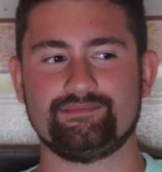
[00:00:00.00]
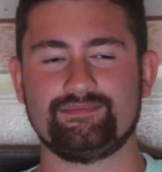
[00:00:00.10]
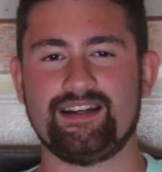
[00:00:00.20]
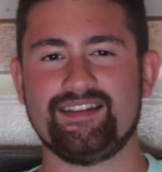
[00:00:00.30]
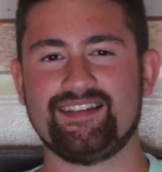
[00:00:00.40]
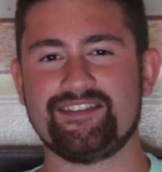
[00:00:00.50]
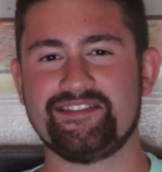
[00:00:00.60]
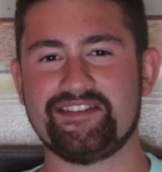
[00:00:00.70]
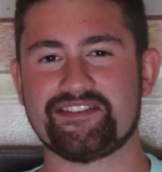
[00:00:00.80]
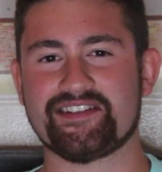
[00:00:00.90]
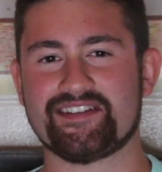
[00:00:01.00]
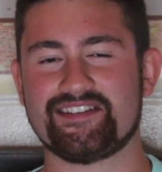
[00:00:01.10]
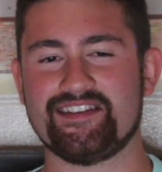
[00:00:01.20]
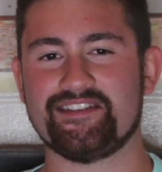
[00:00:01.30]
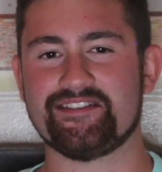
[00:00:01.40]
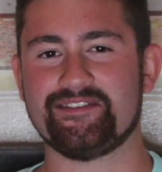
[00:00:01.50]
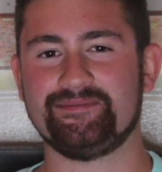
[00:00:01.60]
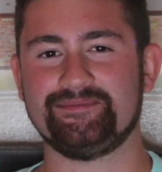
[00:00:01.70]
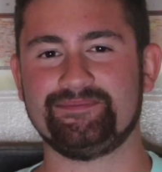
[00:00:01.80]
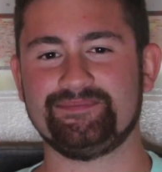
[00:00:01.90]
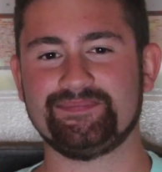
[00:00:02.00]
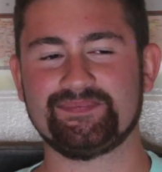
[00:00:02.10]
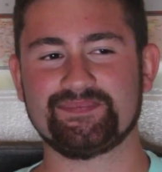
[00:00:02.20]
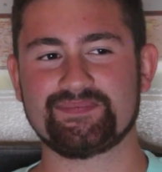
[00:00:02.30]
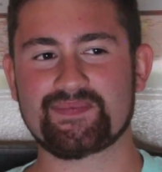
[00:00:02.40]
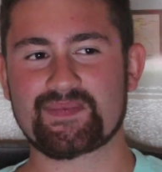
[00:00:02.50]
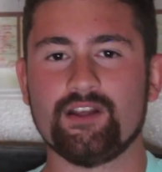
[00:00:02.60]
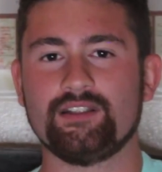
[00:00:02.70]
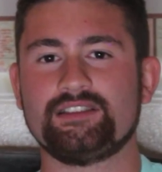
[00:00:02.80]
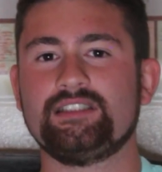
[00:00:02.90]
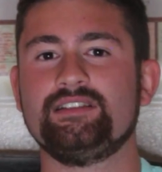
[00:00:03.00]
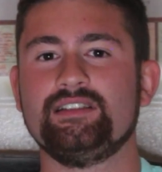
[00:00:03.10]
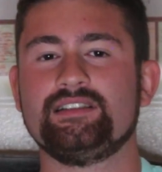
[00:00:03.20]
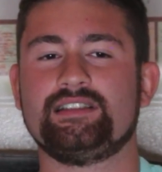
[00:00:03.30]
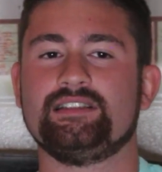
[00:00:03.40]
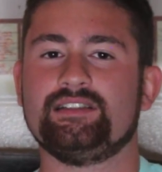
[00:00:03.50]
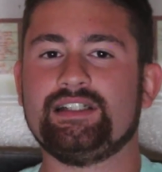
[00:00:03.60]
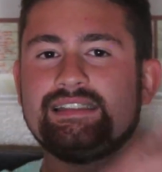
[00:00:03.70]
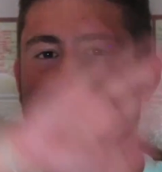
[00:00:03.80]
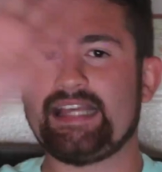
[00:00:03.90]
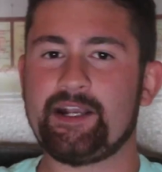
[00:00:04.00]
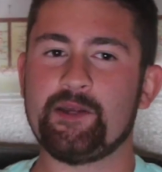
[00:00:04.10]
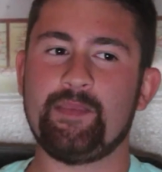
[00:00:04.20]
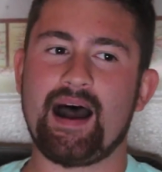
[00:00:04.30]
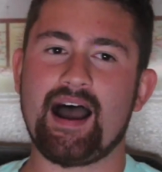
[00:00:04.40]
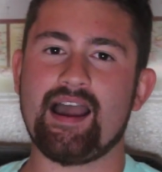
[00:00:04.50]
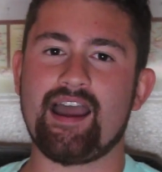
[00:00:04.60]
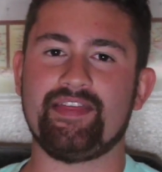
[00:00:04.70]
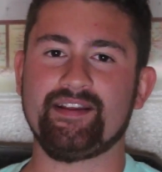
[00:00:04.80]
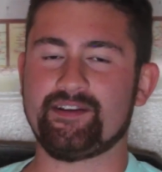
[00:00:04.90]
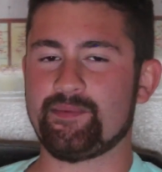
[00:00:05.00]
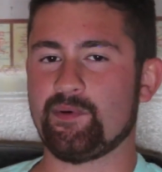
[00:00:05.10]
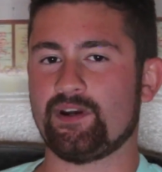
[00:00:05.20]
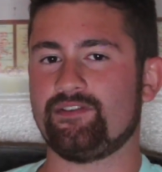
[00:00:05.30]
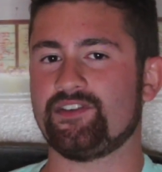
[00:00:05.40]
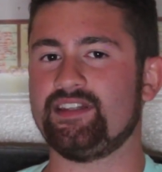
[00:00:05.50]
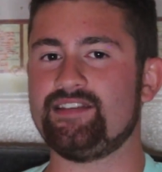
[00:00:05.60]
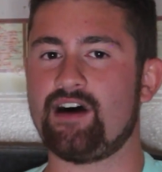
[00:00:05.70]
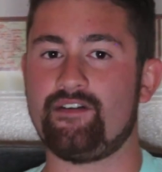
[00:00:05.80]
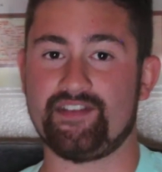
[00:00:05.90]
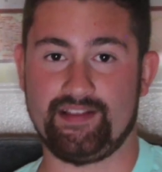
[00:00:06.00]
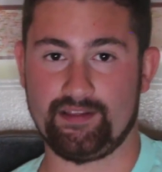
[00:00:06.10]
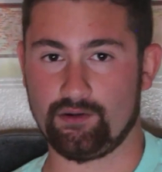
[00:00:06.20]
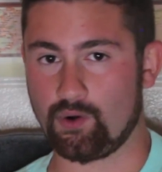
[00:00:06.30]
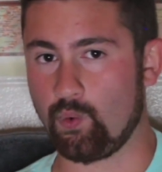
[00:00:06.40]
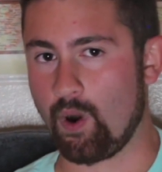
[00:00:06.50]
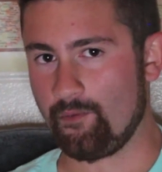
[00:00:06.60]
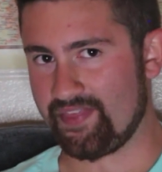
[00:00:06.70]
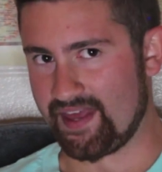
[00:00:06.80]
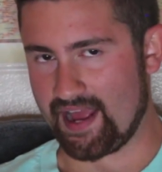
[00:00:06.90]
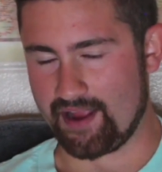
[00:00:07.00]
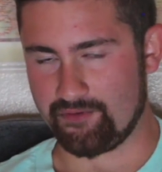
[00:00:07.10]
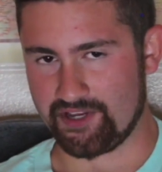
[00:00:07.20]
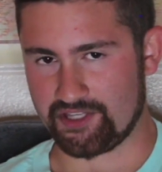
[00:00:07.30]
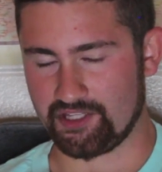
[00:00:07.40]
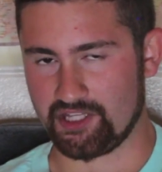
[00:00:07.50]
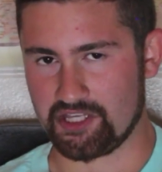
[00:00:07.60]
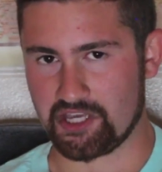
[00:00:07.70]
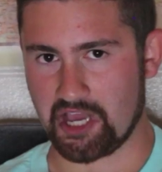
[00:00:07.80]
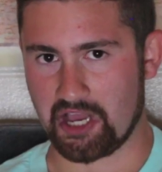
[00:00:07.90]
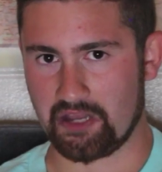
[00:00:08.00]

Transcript: But I think it's really interesting, Slytherin. So to say goodbye, I think it'd be wonderful to leave off on a little quote that I recently